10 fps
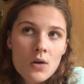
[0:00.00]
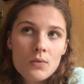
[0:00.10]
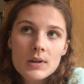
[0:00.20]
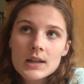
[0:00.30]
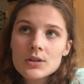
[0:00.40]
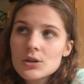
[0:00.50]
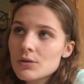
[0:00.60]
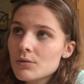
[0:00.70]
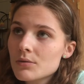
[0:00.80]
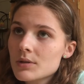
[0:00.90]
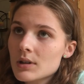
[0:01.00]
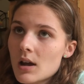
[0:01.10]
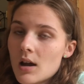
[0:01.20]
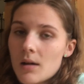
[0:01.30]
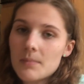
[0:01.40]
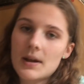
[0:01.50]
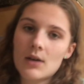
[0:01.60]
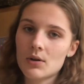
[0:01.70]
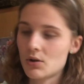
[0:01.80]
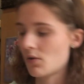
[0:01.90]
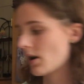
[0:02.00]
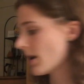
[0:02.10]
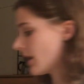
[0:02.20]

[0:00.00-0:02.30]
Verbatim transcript: we can use um, our Norton